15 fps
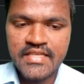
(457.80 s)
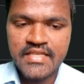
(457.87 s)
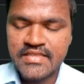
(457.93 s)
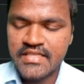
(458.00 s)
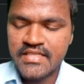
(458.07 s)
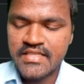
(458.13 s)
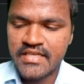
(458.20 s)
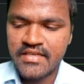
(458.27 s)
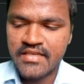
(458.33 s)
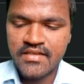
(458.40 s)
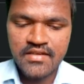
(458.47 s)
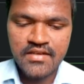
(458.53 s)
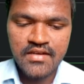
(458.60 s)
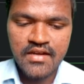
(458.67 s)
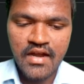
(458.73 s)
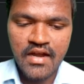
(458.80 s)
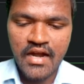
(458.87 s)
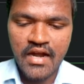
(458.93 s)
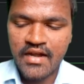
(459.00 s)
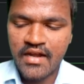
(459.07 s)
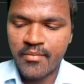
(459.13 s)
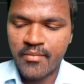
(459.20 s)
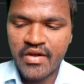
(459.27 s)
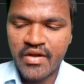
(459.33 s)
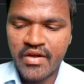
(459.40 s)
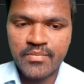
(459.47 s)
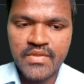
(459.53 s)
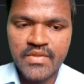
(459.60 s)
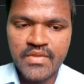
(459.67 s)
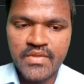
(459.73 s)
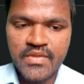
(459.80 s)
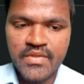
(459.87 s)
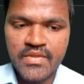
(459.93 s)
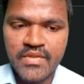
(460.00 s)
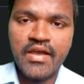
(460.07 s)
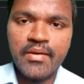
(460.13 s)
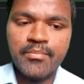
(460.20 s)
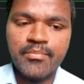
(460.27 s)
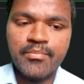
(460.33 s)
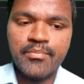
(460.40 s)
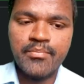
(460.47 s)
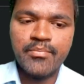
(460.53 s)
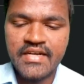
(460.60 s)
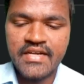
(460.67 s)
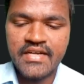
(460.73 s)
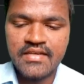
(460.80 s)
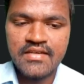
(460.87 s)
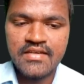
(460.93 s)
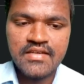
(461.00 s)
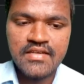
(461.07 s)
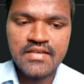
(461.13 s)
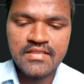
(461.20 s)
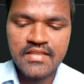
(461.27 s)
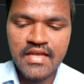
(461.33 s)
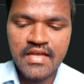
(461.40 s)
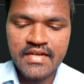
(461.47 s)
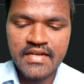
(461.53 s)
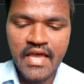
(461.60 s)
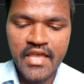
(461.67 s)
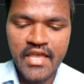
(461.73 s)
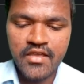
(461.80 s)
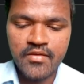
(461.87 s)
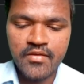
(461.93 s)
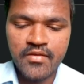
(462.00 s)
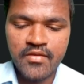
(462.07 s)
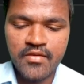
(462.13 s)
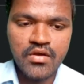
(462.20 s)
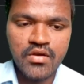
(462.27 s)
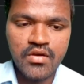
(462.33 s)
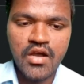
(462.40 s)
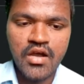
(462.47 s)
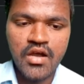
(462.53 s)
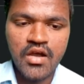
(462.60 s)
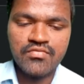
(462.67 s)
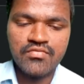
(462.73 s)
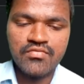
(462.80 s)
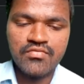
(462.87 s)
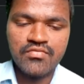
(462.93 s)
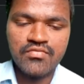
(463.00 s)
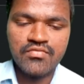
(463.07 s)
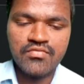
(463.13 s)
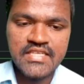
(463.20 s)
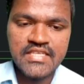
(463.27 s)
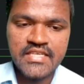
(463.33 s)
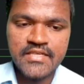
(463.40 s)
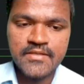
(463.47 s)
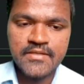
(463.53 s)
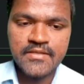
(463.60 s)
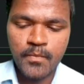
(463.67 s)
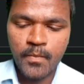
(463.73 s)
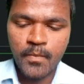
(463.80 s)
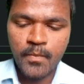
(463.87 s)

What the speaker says: D3 and apart from that if I print the type of D3,